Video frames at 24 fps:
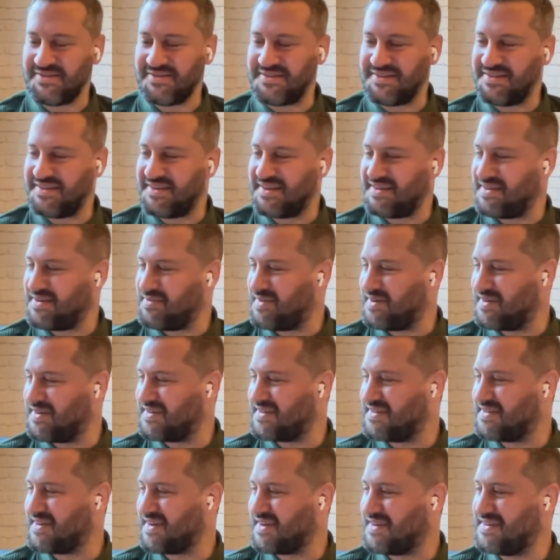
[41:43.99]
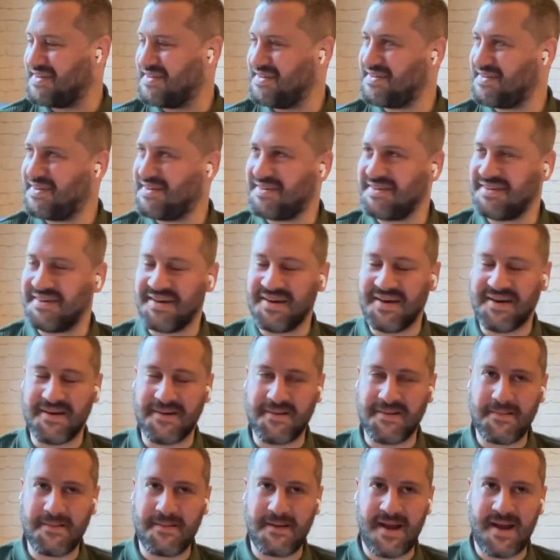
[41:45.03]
or GCSE business studies, yeah.